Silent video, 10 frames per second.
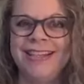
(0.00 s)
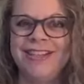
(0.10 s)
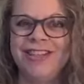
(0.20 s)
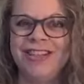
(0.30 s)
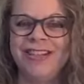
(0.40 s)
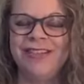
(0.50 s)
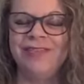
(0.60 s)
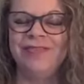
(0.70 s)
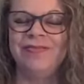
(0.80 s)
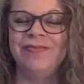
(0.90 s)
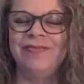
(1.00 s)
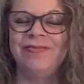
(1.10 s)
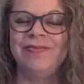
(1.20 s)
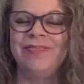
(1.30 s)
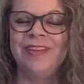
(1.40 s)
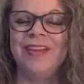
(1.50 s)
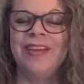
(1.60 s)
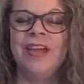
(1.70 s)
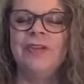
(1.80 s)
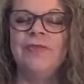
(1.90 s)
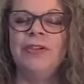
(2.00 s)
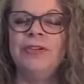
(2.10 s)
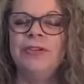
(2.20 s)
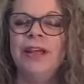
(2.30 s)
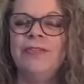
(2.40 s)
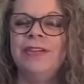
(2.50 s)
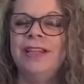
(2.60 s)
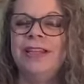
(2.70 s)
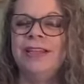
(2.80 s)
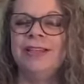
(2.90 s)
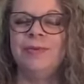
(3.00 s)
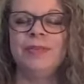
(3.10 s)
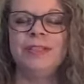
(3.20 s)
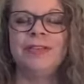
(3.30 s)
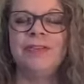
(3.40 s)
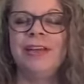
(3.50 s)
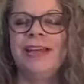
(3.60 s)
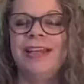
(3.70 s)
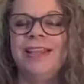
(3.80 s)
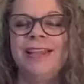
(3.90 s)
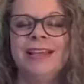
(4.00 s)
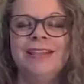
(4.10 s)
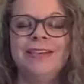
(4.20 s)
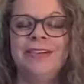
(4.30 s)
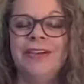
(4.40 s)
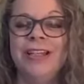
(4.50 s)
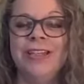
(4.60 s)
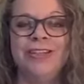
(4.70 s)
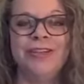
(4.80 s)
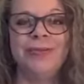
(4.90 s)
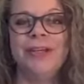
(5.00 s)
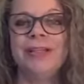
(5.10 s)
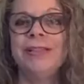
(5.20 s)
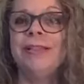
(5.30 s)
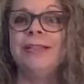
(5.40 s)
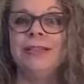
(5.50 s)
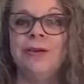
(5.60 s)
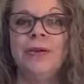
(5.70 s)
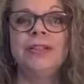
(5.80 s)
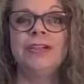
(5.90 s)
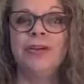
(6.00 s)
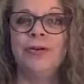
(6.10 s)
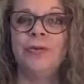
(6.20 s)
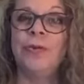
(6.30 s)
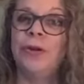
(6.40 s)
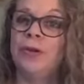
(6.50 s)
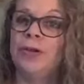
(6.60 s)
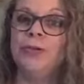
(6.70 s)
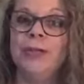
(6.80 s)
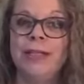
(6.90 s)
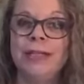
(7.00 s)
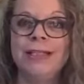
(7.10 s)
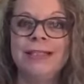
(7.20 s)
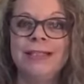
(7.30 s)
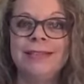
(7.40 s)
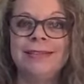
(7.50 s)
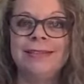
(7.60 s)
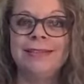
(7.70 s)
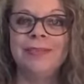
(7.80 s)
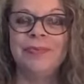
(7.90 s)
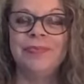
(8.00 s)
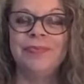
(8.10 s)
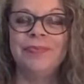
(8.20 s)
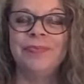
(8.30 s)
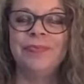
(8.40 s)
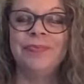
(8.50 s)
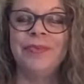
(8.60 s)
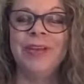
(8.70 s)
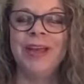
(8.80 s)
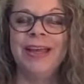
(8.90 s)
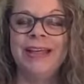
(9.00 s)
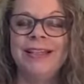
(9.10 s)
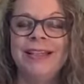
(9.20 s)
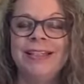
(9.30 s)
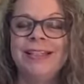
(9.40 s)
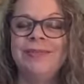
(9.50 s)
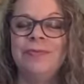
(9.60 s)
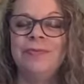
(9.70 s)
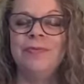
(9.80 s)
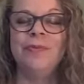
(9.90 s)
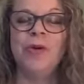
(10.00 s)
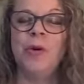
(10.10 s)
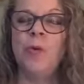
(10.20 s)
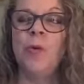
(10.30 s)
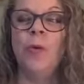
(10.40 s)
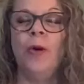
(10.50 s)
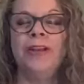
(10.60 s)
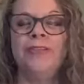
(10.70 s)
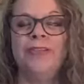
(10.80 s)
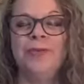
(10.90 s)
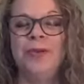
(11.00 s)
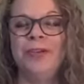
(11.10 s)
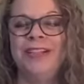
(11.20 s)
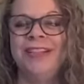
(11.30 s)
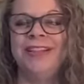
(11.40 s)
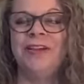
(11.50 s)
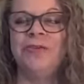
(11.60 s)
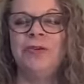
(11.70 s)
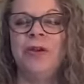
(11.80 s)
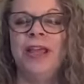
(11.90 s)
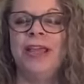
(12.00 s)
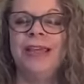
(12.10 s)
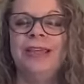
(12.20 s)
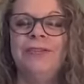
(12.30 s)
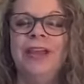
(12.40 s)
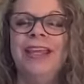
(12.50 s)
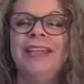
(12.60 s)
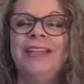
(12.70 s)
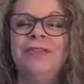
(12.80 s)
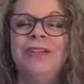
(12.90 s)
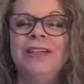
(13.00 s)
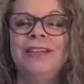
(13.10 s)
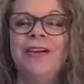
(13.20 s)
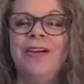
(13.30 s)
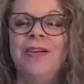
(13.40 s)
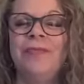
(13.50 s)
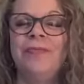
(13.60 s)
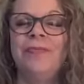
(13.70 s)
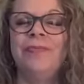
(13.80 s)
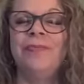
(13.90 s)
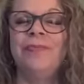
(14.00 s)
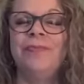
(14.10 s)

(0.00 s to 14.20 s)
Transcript: intention. If you don't have anything specific, that's great too, because it's going to go to where you need it. Okay, that's the one of the beauties of Reiki. Reiki never does harm